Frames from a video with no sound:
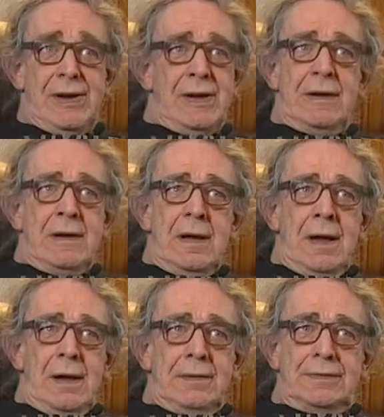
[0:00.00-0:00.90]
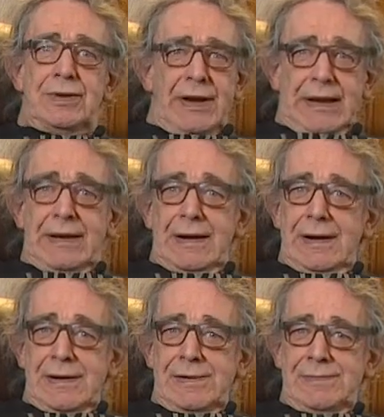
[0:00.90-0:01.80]
through his work on Star
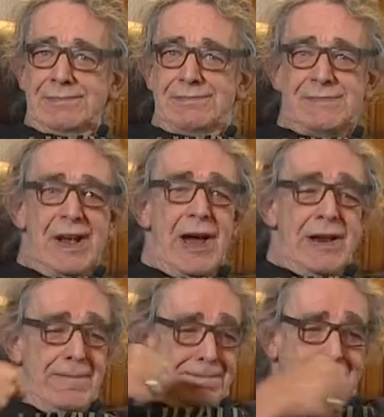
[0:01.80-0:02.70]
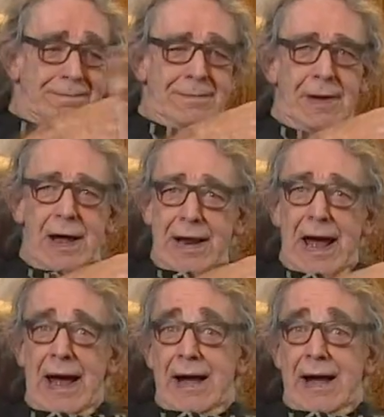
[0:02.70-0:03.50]
Wars and the charity work that he was able to do